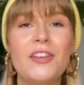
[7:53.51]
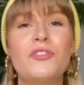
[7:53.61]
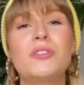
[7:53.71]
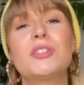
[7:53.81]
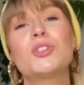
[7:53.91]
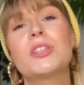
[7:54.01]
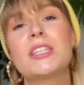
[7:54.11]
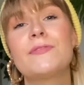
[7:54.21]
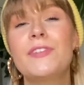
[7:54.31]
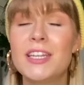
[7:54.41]
If you enjoyed
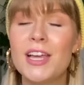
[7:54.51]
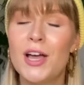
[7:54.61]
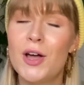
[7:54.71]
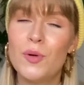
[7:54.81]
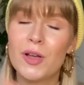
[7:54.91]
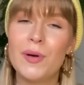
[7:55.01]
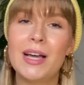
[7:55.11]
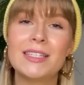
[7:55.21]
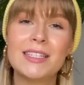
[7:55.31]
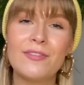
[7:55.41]
this video, go
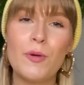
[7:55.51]
ahead and give it